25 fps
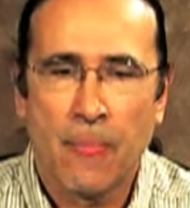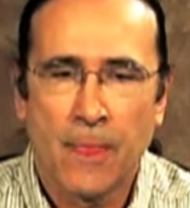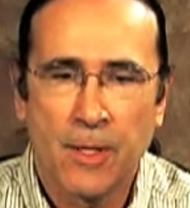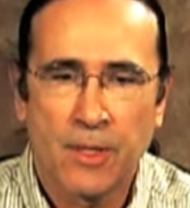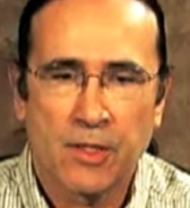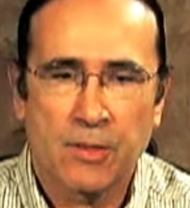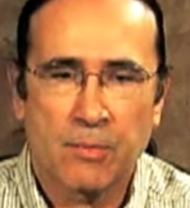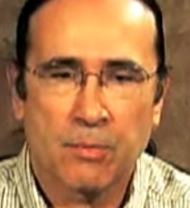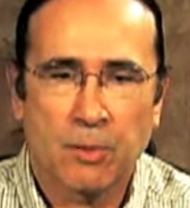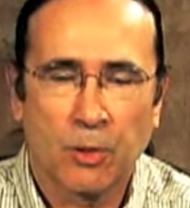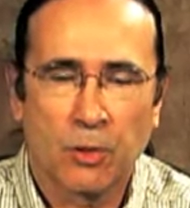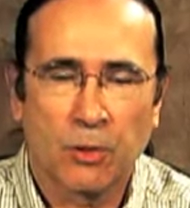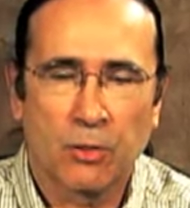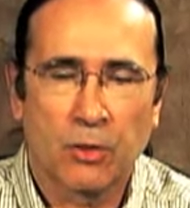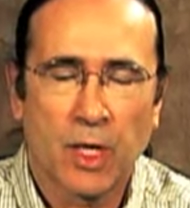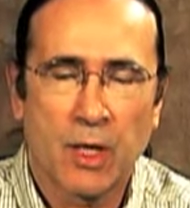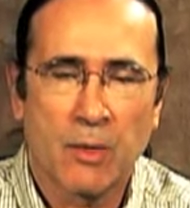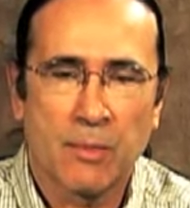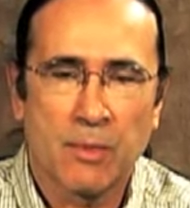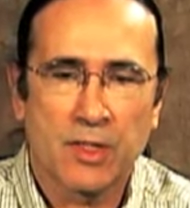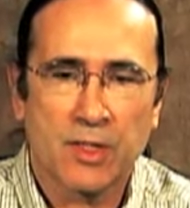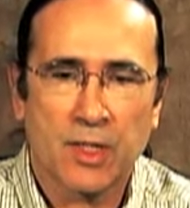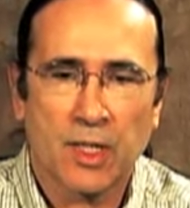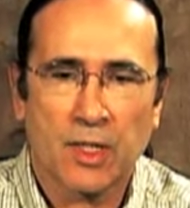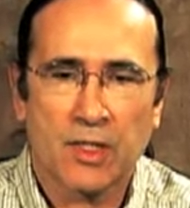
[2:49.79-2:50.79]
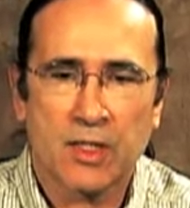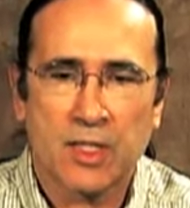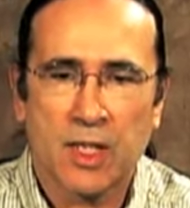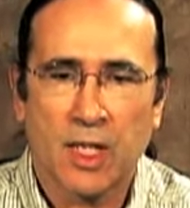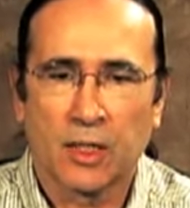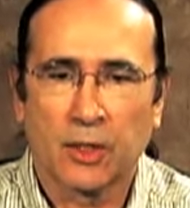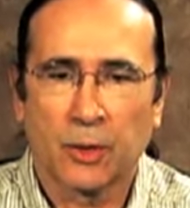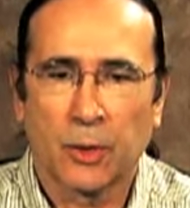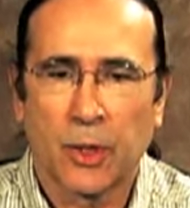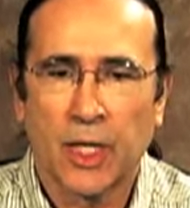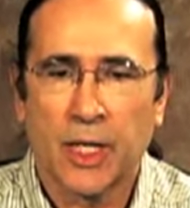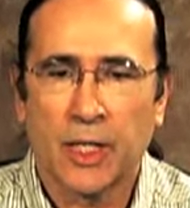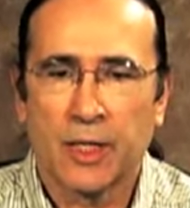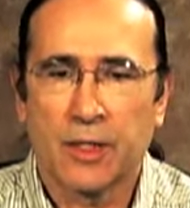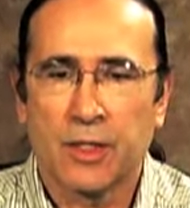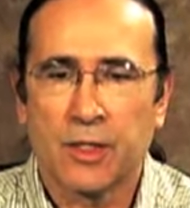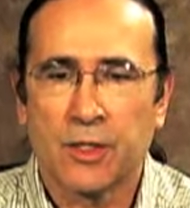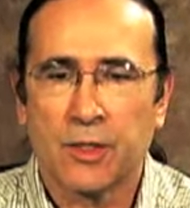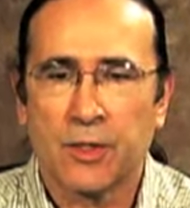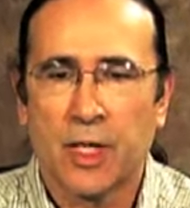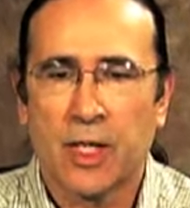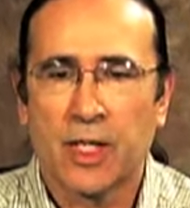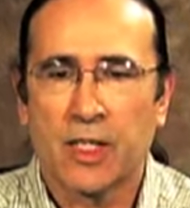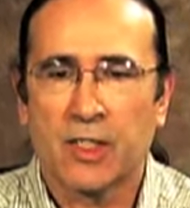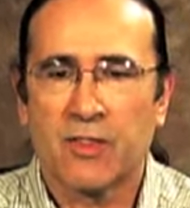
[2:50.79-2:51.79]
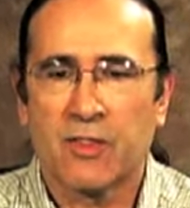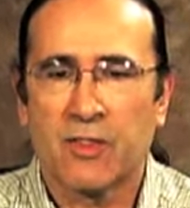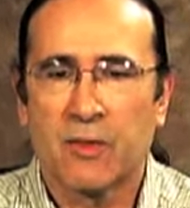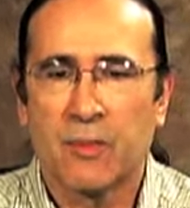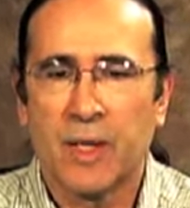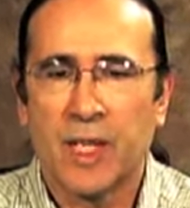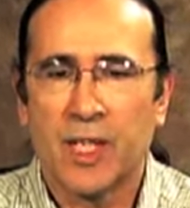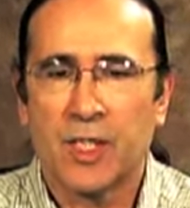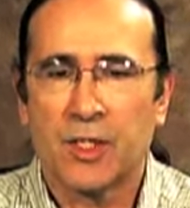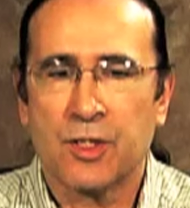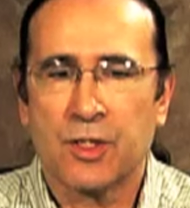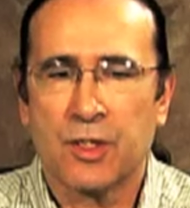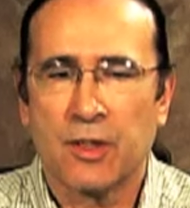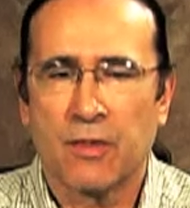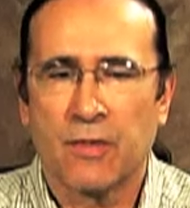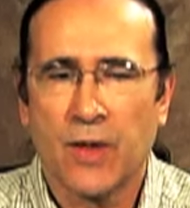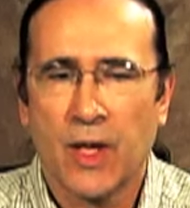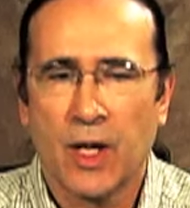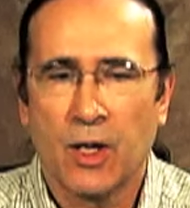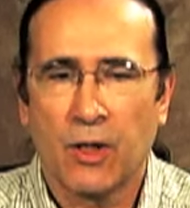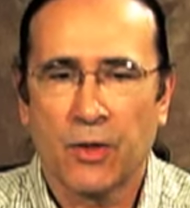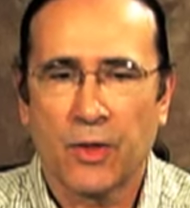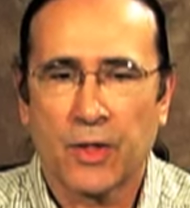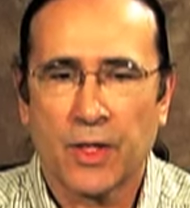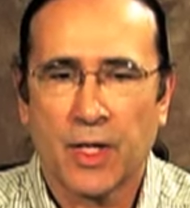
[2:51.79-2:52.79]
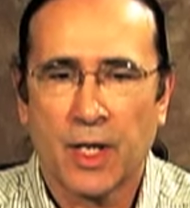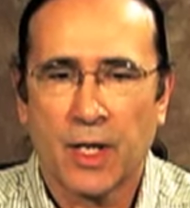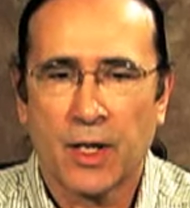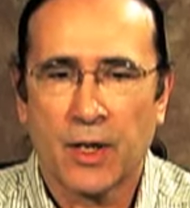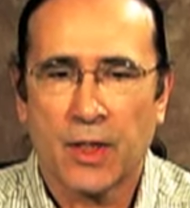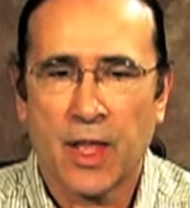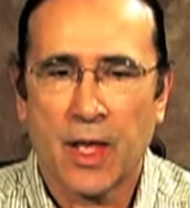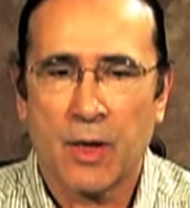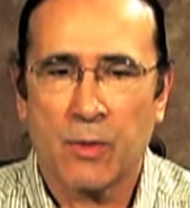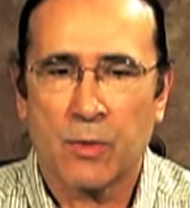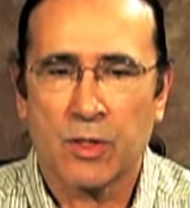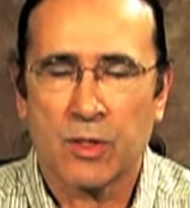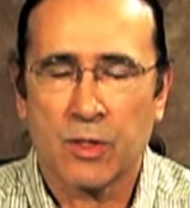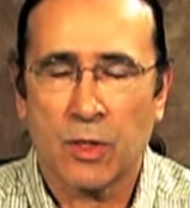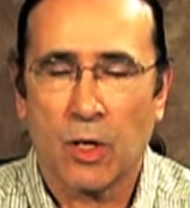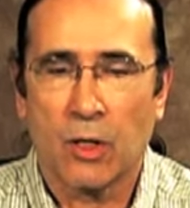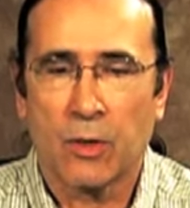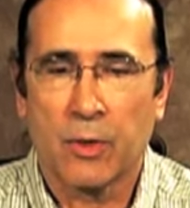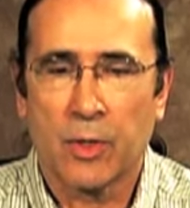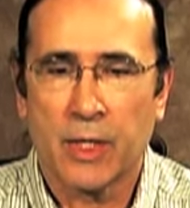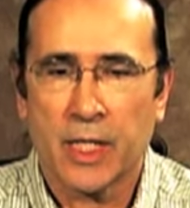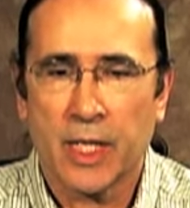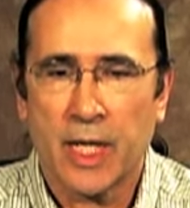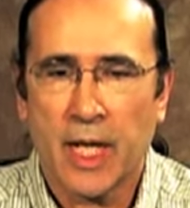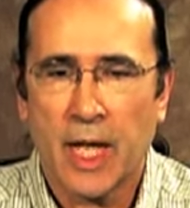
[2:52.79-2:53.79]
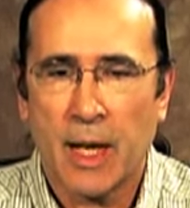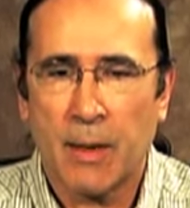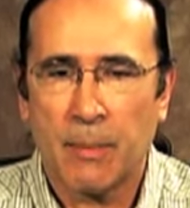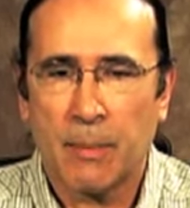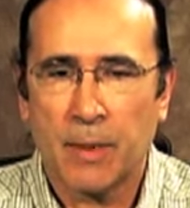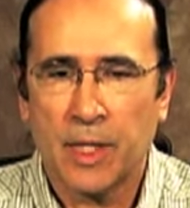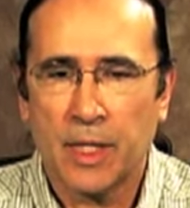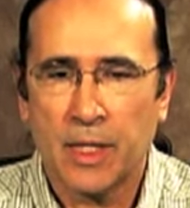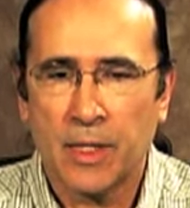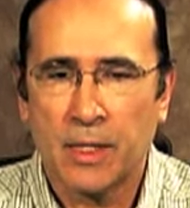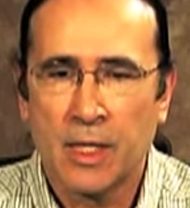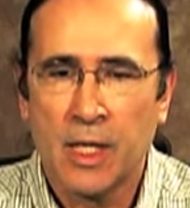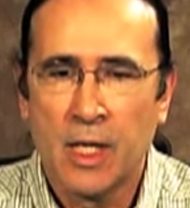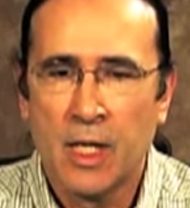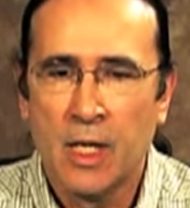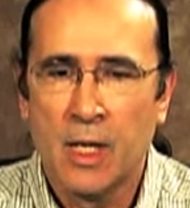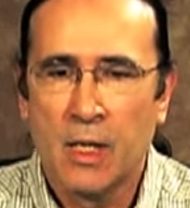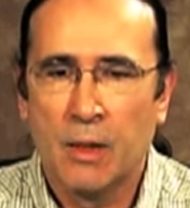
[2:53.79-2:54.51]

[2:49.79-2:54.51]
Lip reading: This program is accelerating the transformation of health care that was already happening,